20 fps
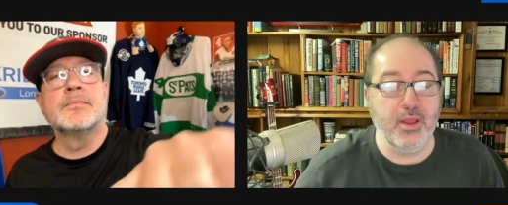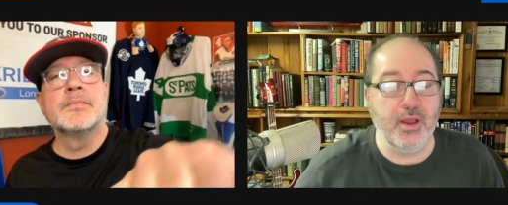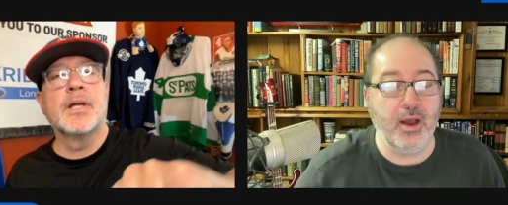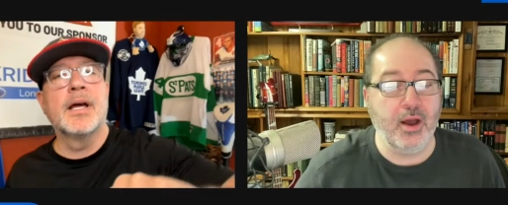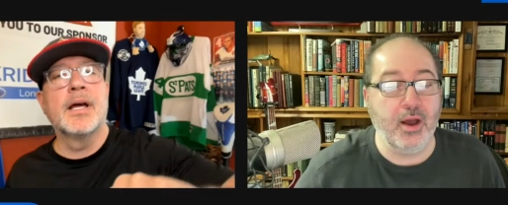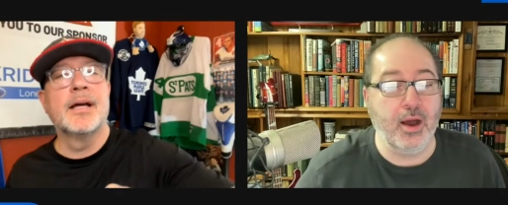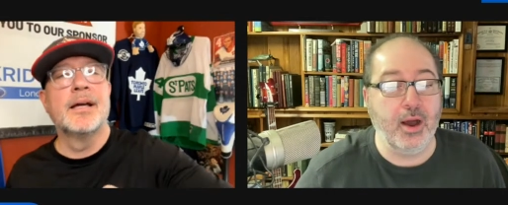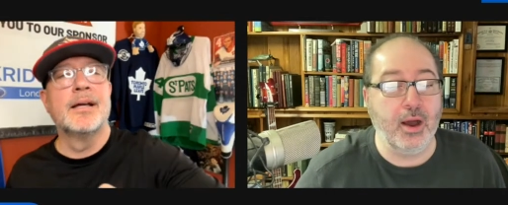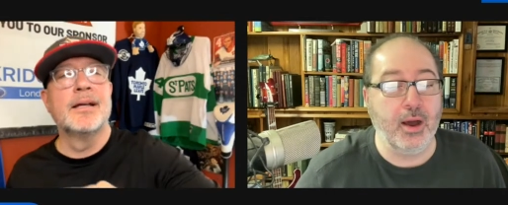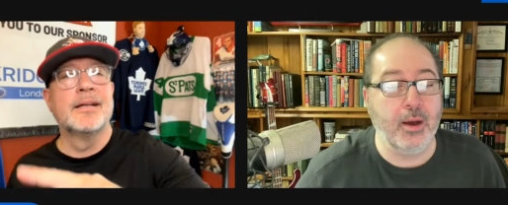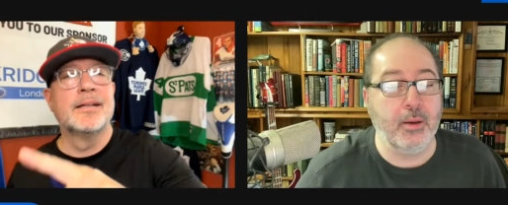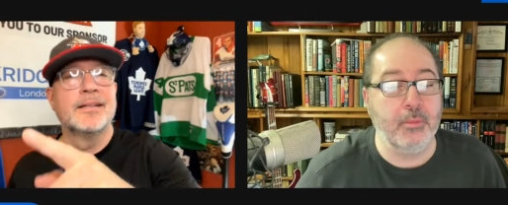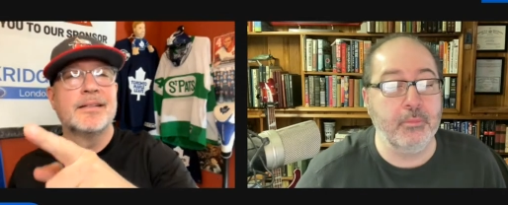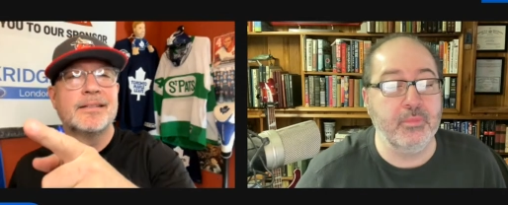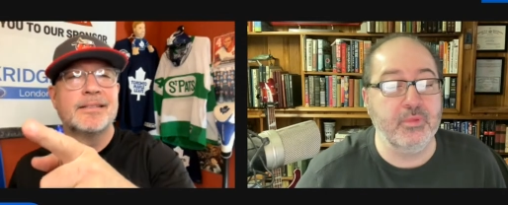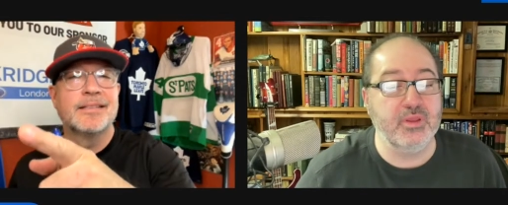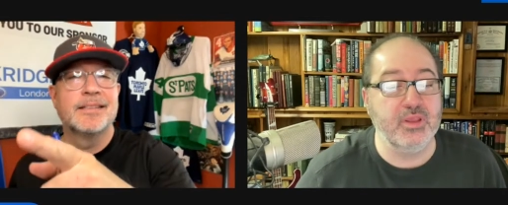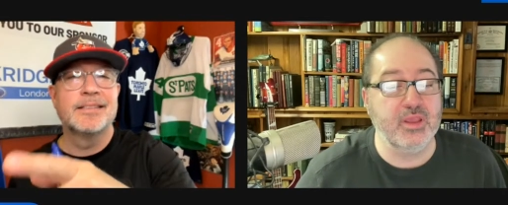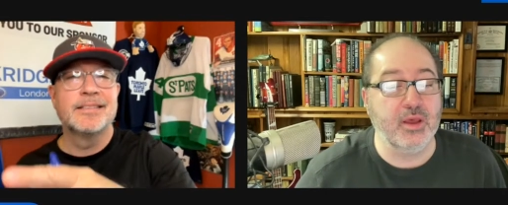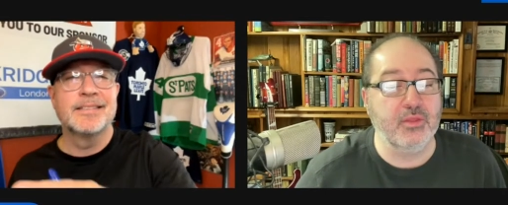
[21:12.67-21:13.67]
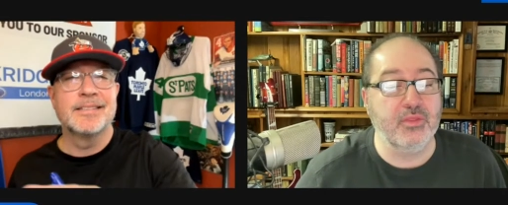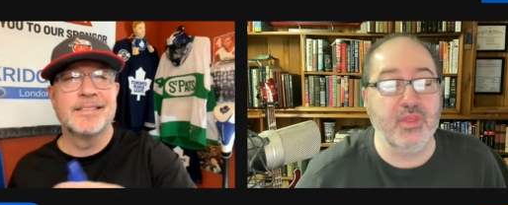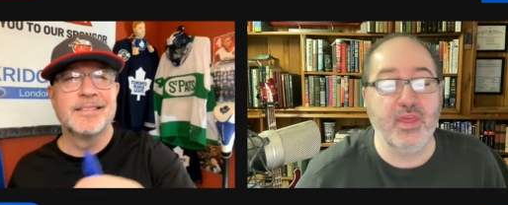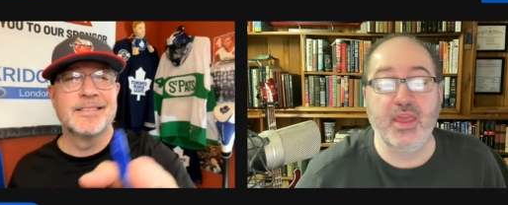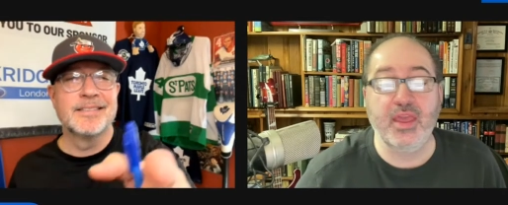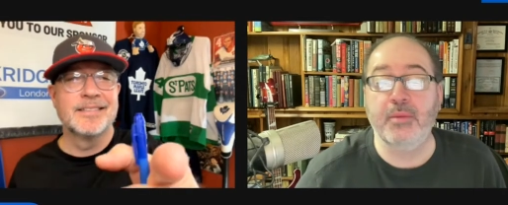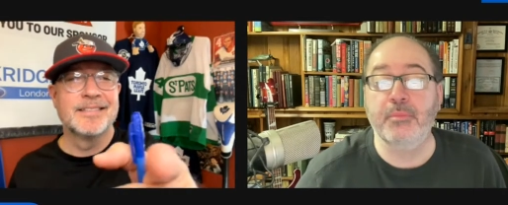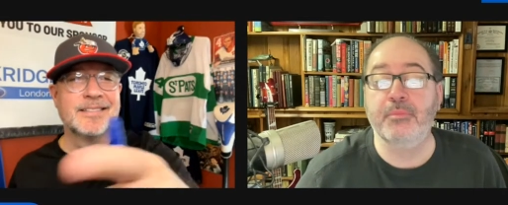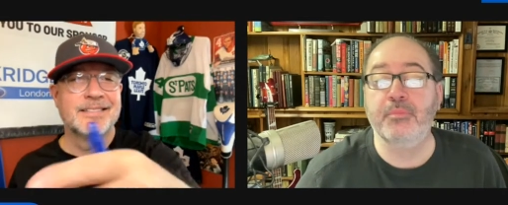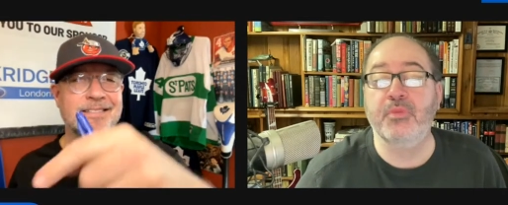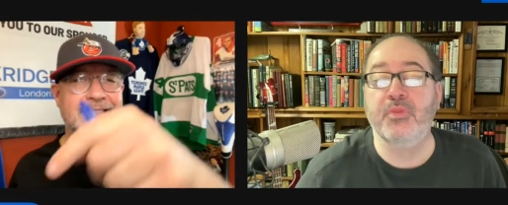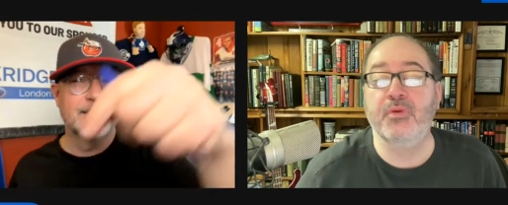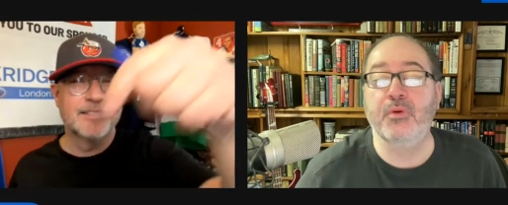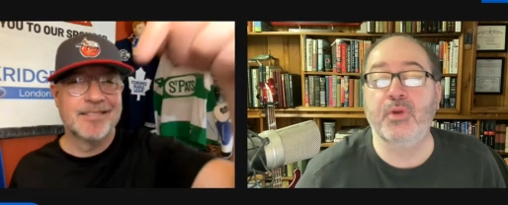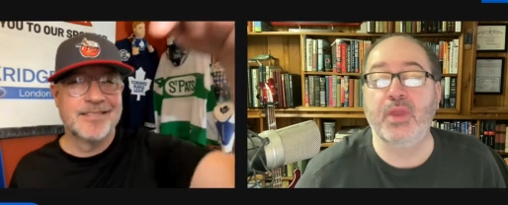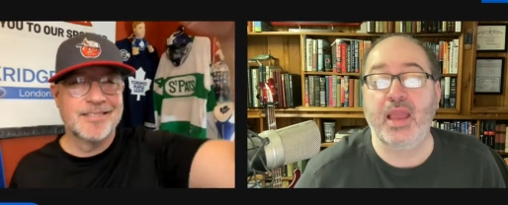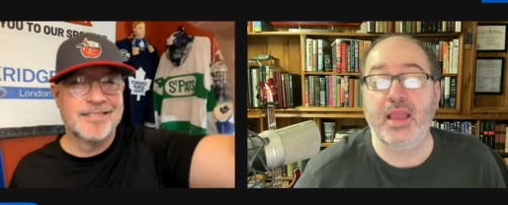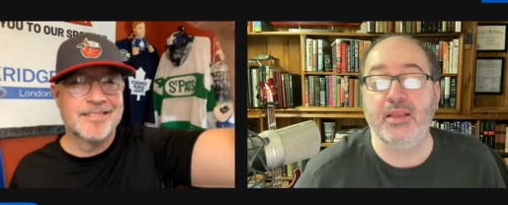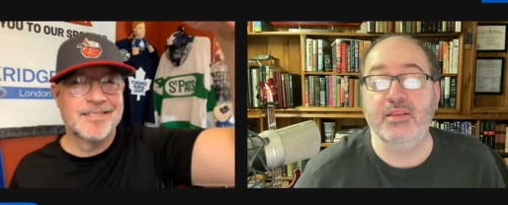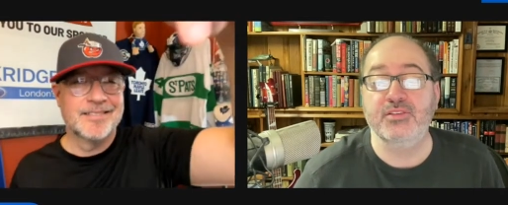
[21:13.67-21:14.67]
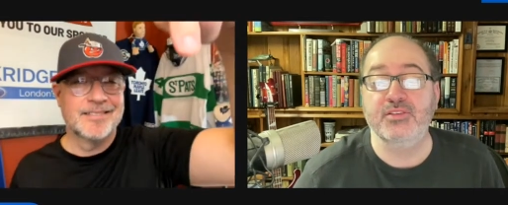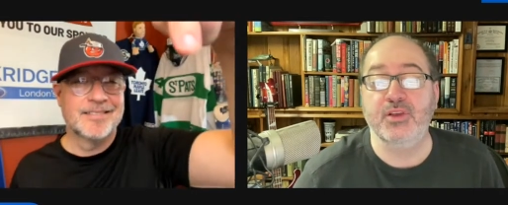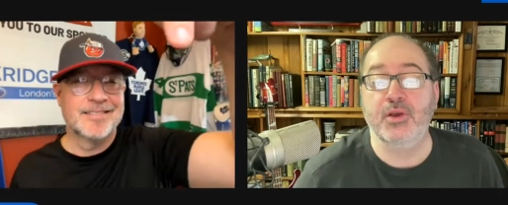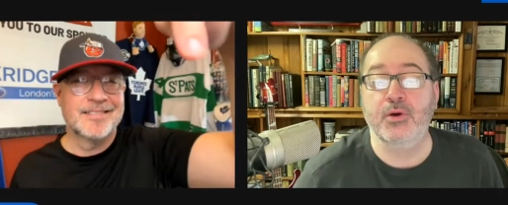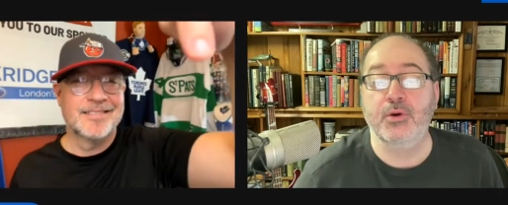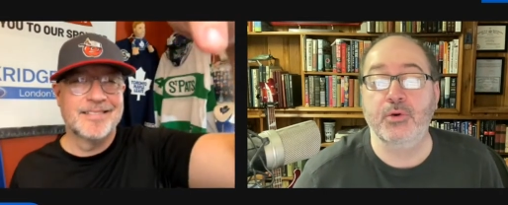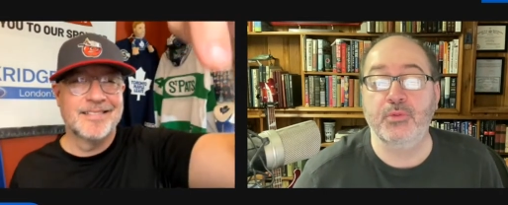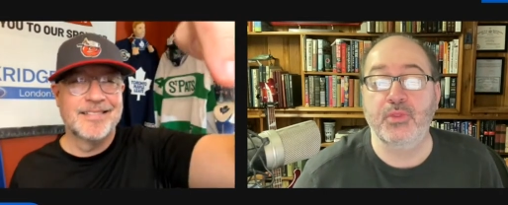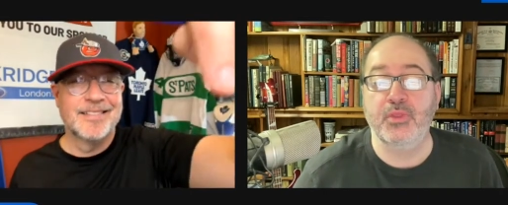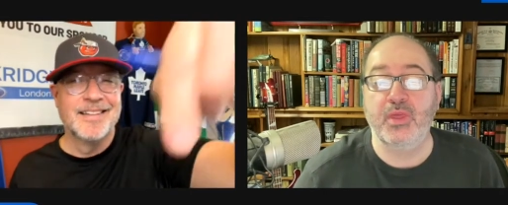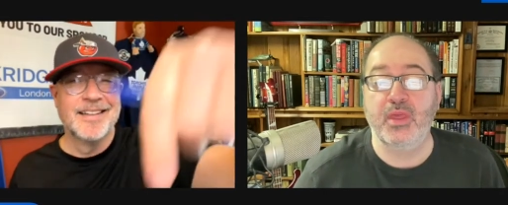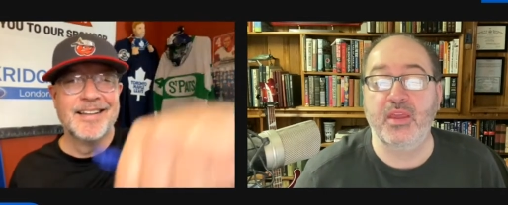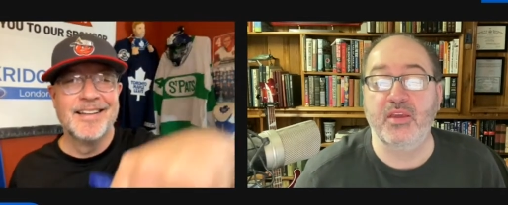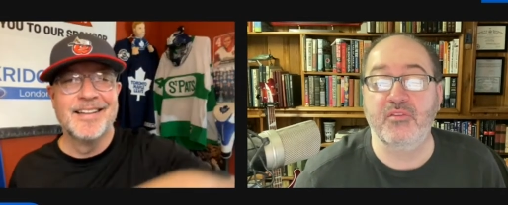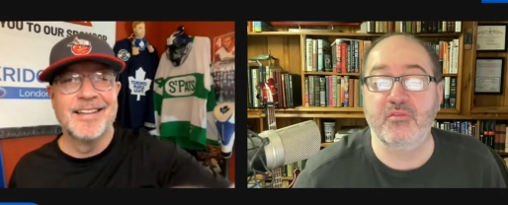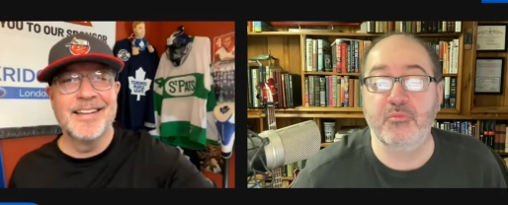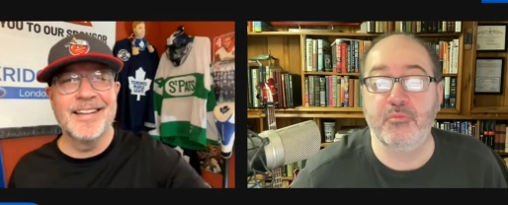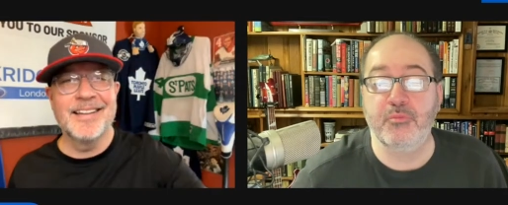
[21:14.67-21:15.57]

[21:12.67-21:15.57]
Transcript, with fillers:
Speaker 1: Um, you know, they okay, so they